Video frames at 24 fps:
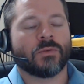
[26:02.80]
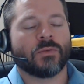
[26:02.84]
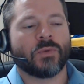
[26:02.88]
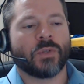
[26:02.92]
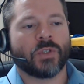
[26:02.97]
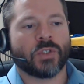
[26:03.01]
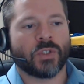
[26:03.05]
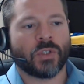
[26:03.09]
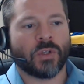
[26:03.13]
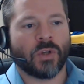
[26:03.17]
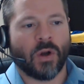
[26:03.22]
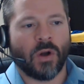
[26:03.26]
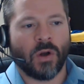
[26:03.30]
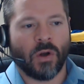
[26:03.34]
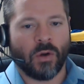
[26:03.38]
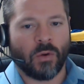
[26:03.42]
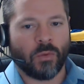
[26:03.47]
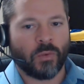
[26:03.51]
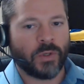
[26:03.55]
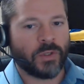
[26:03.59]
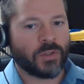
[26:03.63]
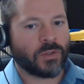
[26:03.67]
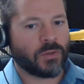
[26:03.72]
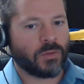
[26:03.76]
we should
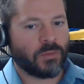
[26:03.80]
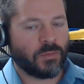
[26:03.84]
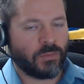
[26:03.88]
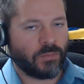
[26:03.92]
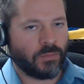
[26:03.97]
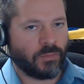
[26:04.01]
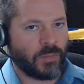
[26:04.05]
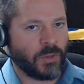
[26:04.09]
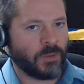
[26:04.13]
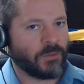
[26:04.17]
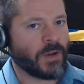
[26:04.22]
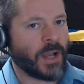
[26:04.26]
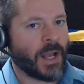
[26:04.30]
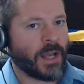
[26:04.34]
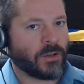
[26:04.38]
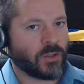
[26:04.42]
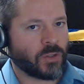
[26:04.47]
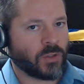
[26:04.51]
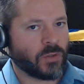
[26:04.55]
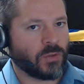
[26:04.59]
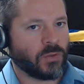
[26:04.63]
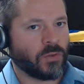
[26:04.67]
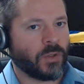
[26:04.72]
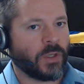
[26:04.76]
always be
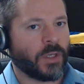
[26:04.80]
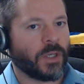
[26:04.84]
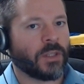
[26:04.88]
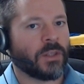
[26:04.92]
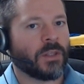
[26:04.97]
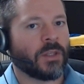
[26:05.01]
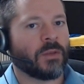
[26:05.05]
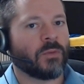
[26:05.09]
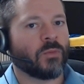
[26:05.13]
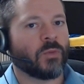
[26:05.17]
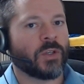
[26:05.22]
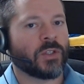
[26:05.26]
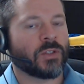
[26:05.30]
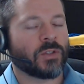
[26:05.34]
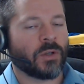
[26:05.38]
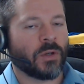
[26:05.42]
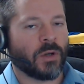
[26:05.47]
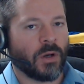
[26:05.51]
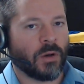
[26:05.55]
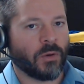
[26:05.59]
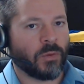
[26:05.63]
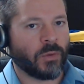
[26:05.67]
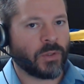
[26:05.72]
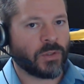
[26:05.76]
rational, and then we should
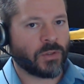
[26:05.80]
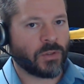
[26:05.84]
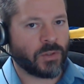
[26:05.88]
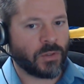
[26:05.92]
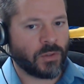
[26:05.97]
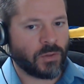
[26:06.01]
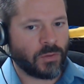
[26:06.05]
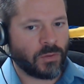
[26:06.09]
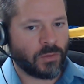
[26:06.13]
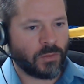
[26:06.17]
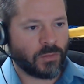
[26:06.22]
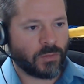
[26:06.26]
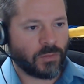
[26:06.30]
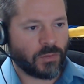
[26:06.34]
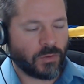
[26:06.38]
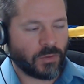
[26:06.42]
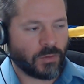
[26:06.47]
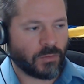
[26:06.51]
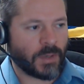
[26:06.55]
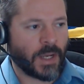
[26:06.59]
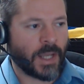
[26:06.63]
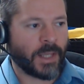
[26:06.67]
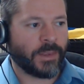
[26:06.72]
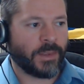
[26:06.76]
always do the
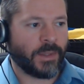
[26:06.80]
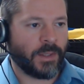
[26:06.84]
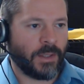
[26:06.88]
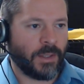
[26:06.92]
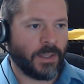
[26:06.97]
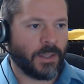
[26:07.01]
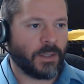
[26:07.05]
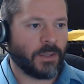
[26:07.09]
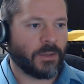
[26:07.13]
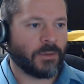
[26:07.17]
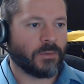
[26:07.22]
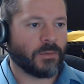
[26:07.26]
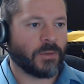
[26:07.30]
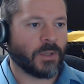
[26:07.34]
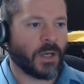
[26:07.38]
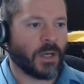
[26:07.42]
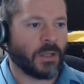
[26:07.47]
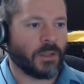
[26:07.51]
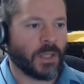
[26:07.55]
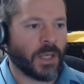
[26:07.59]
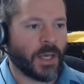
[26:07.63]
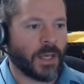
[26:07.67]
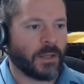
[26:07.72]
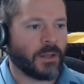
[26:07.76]
right thing.
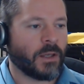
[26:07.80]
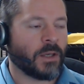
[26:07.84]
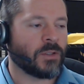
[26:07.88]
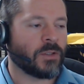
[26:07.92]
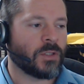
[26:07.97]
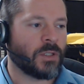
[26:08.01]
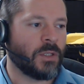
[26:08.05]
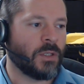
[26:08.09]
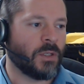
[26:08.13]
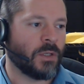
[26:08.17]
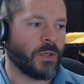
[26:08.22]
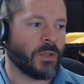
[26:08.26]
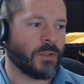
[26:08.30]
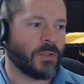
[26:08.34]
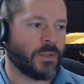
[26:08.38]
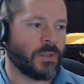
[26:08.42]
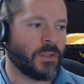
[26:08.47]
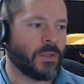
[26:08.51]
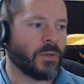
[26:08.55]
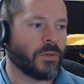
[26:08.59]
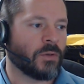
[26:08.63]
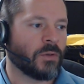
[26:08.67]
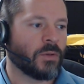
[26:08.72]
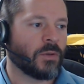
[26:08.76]
Not lie, not cheat, not
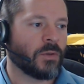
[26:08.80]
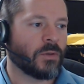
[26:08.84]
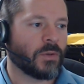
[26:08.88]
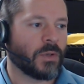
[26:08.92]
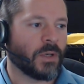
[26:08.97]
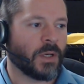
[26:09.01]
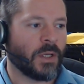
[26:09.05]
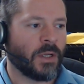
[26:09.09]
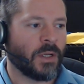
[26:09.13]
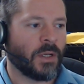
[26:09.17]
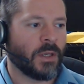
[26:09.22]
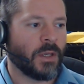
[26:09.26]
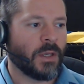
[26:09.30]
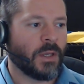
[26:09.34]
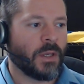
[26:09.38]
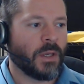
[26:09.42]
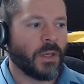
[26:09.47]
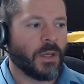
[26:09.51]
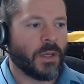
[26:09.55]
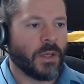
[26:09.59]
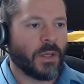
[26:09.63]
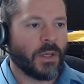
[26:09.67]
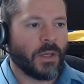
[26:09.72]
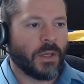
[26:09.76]
steal. Right?
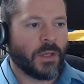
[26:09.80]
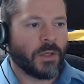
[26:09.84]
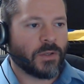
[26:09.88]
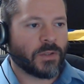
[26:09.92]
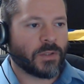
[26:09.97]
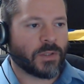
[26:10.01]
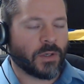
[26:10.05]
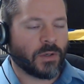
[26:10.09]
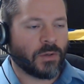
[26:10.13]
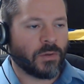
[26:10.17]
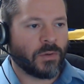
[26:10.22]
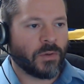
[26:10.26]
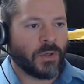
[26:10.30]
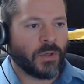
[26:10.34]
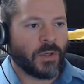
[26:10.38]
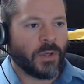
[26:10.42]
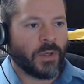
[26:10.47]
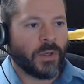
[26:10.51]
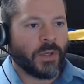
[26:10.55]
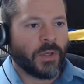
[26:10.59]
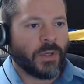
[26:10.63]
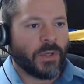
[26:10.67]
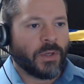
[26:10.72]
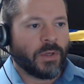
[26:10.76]
So,
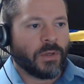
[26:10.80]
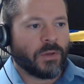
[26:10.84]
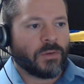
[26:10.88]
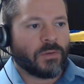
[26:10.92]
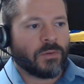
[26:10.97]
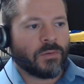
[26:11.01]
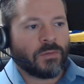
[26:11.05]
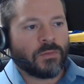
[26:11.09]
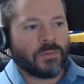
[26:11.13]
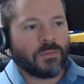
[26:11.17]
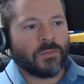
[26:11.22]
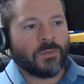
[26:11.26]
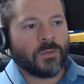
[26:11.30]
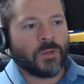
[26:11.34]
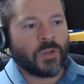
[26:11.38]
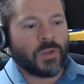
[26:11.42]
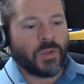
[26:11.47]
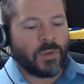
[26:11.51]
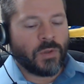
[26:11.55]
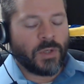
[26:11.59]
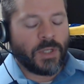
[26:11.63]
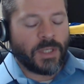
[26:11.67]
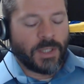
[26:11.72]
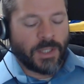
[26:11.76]

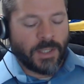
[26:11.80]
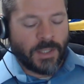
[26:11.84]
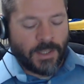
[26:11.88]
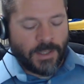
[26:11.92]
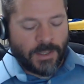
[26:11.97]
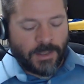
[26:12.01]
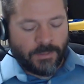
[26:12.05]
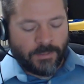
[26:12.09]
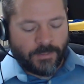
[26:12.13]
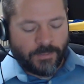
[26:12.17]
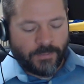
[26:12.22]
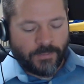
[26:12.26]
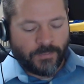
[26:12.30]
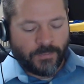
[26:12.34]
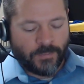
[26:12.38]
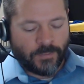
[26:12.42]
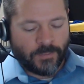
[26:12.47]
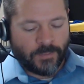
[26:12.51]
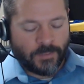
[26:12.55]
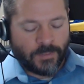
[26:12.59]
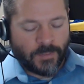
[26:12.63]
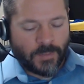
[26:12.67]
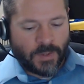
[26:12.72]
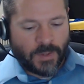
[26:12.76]
duty then,
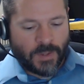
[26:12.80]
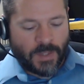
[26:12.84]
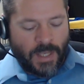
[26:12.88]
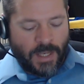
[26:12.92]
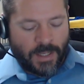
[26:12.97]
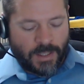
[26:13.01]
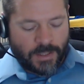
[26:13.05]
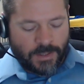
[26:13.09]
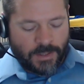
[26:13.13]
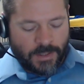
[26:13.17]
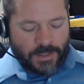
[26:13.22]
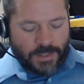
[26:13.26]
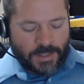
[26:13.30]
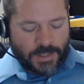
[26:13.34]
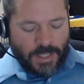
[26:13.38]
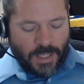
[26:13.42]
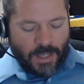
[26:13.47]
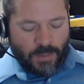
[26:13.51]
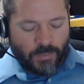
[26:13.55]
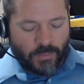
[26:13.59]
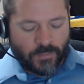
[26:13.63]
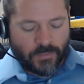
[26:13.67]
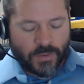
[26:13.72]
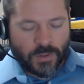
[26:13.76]
that this
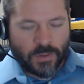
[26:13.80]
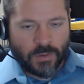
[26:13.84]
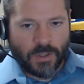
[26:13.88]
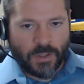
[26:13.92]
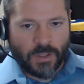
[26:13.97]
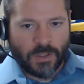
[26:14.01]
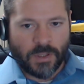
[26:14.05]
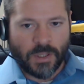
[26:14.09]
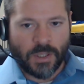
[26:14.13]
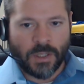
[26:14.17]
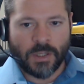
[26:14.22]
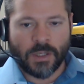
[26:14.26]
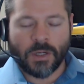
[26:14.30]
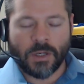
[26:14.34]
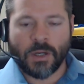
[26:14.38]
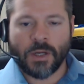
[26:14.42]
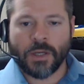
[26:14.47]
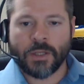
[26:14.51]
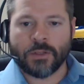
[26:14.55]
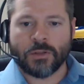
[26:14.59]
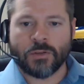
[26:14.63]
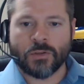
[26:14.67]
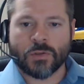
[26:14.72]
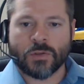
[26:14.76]
type of duty that
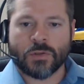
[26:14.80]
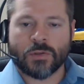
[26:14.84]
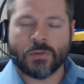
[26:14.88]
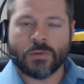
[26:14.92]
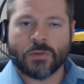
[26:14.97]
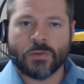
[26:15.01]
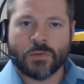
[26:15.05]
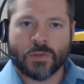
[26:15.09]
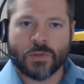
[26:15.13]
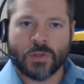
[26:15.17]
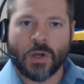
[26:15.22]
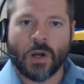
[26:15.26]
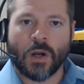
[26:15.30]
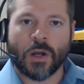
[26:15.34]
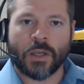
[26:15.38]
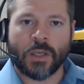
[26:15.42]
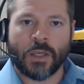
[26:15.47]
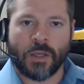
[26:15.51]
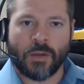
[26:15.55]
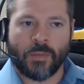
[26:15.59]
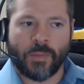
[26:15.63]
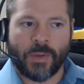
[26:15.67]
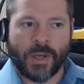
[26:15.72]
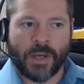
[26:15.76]
Kant is
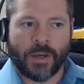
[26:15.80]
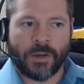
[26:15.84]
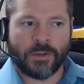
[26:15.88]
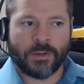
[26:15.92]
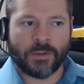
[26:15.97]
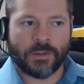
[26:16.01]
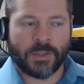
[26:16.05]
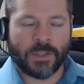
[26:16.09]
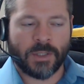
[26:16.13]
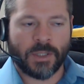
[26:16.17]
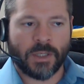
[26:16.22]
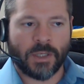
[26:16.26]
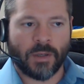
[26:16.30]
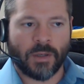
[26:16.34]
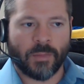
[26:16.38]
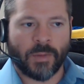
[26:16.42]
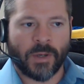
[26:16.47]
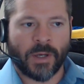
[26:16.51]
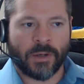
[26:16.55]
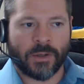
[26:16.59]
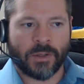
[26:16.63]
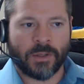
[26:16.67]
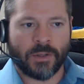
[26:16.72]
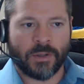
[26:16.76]
talking about and thinking
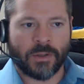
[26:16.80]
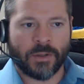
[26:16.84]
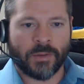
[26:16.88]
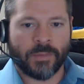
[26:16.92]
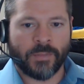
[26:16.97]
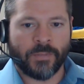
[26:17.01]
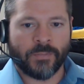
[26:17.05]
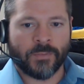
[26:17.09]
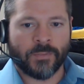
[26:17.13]
about here,